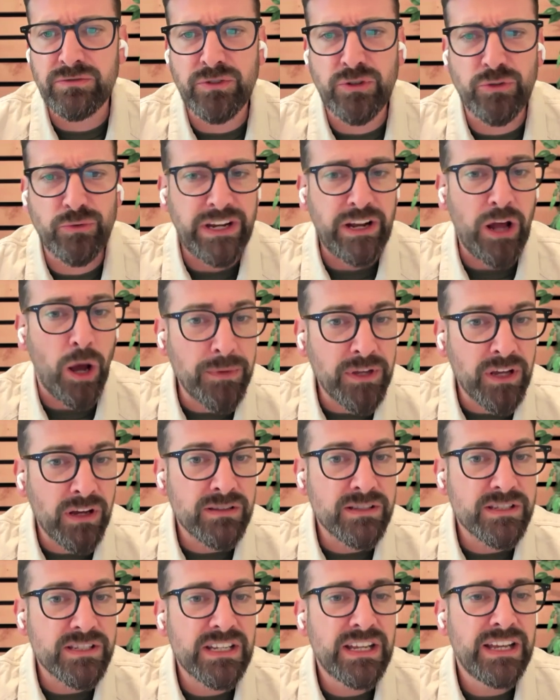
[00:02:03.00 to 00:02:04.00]
create
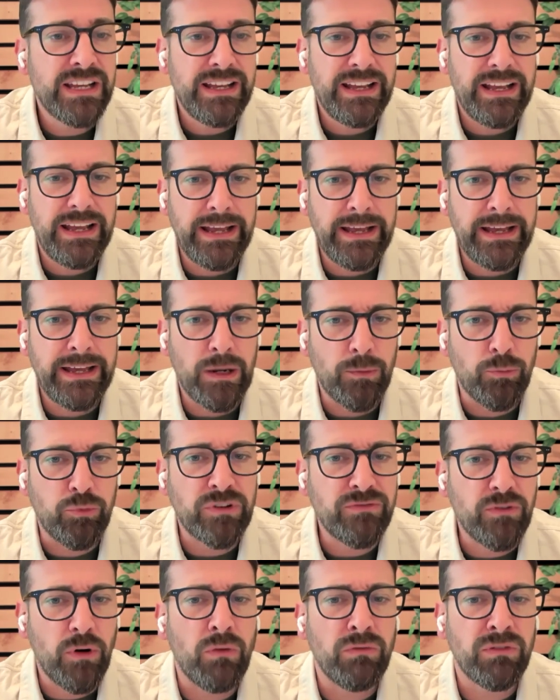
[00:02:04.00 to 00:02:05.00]
ambiance, and a
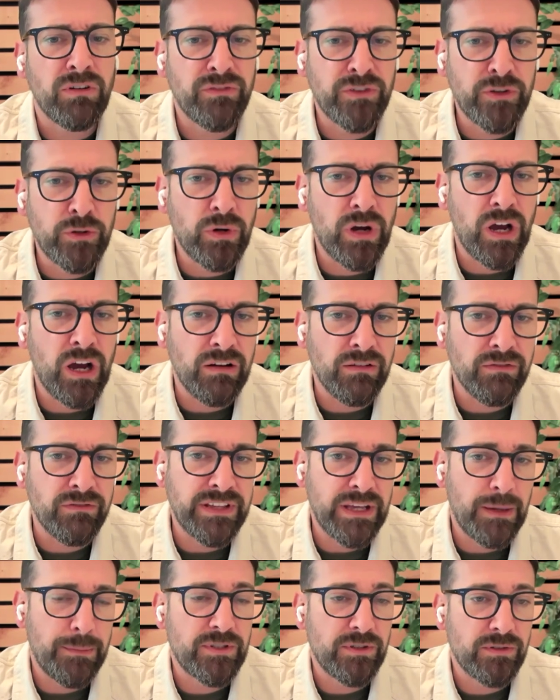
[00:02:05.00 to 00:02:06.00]
brief overview of the
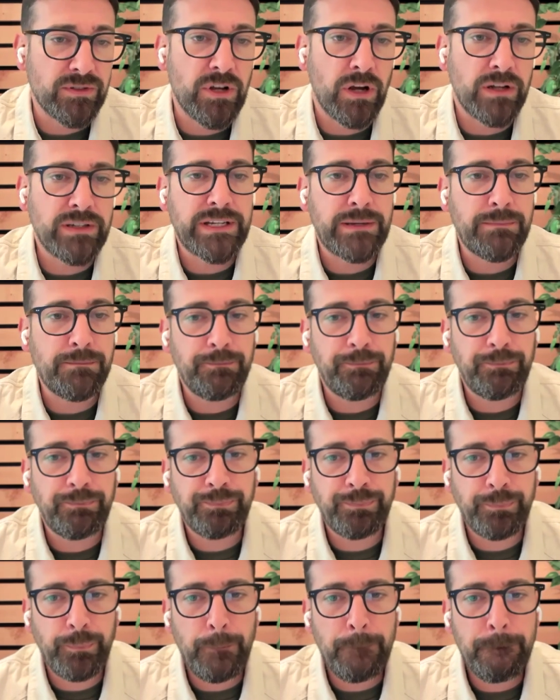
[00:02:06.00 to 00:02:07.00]
episode's content.
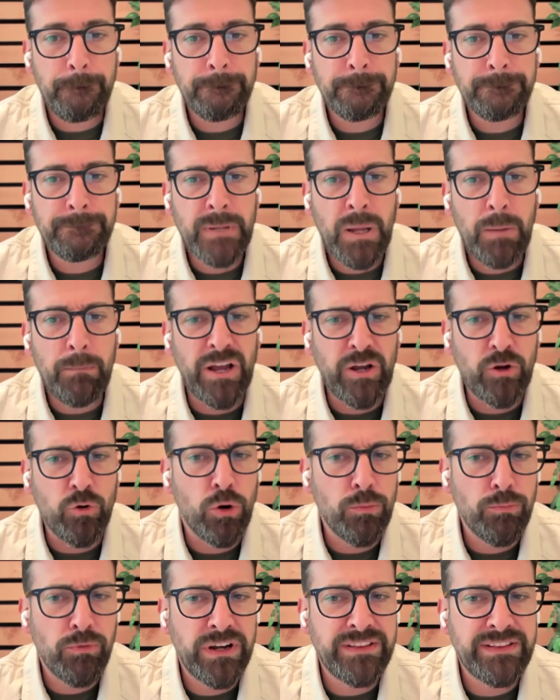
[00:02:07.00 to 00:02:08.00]
By
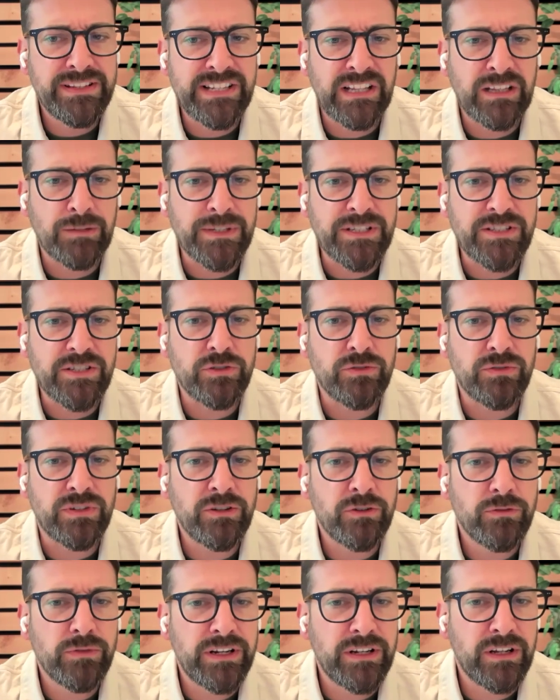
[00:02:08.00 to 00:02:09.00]
incorporating these elements, you can
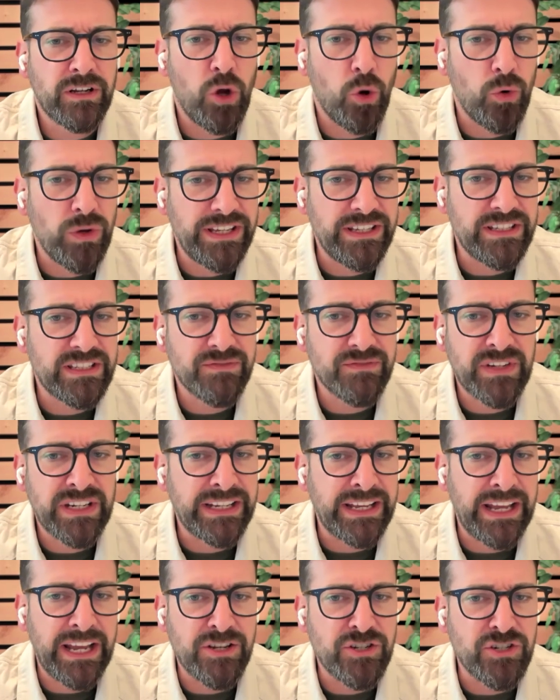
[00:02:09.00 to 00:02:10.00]
create a cohesive and
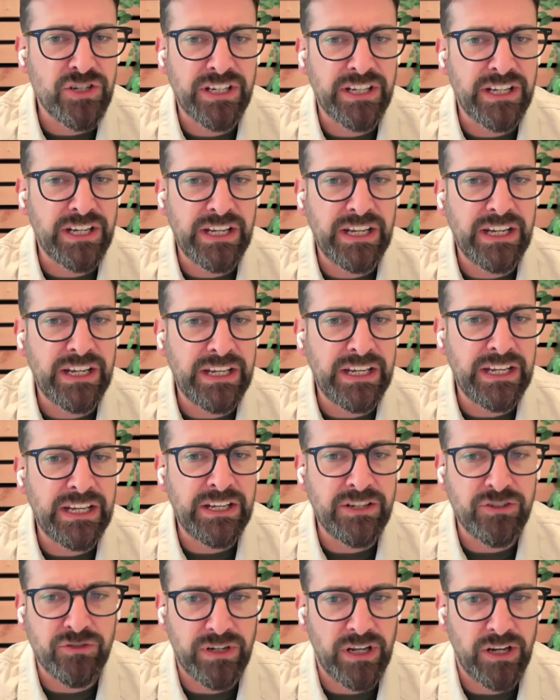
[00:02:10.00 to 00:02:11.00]
engaging
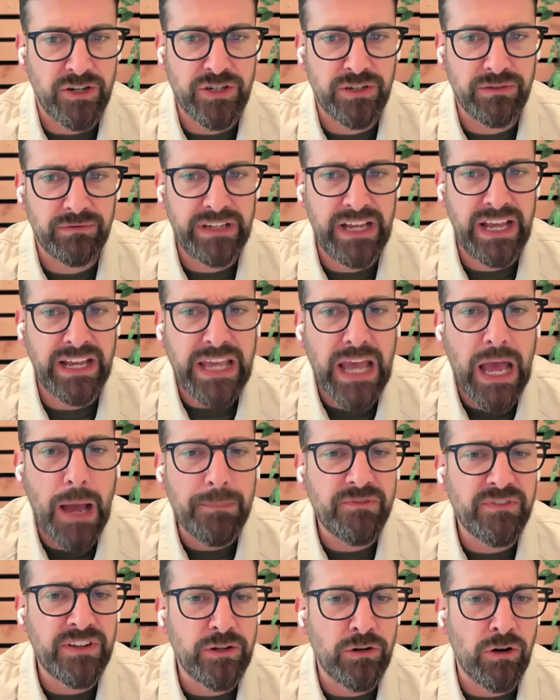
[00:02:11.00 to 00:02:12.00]
introduction and
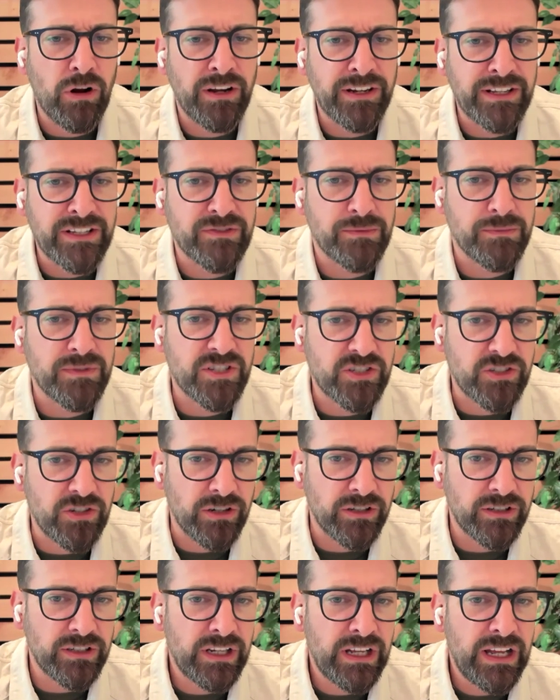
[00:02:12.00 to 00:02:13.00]
captivate your audience from the
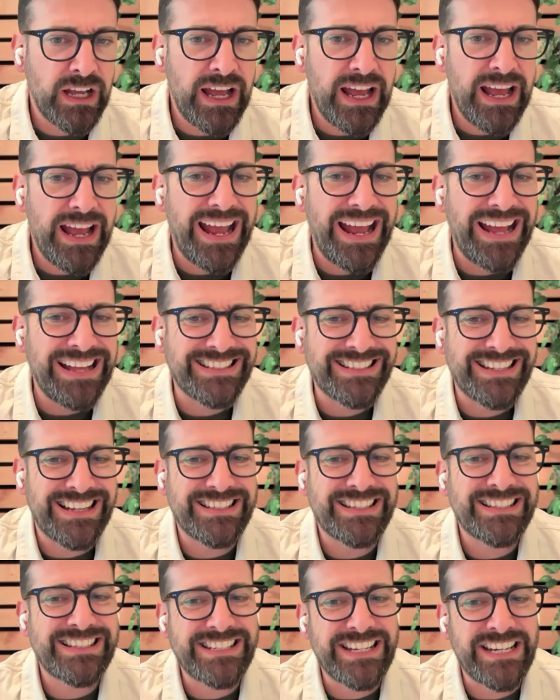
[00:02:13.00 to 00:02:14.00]
start and sets
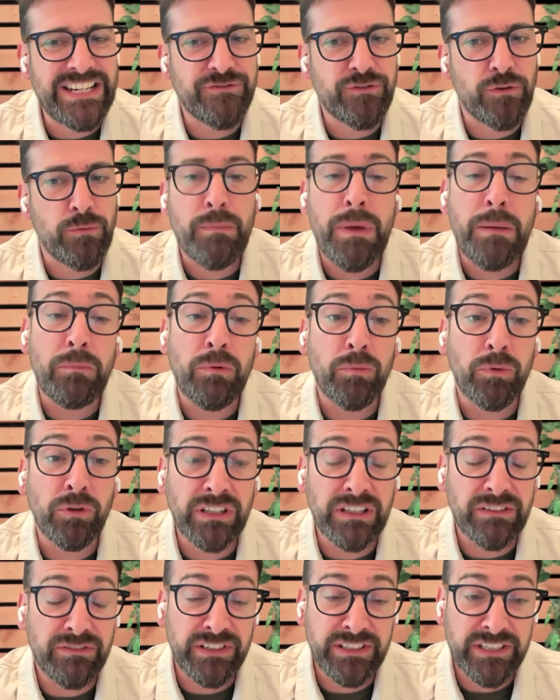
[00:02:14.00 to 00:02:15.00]
the stage for a memorable
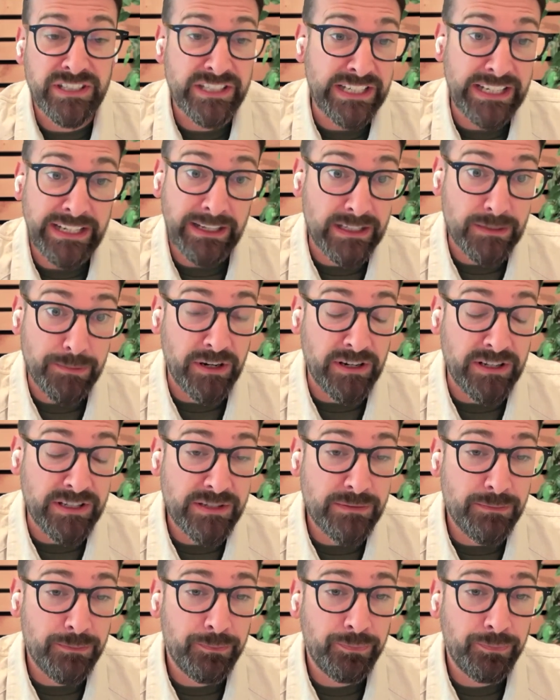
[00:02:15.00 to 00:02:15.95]
listening experience.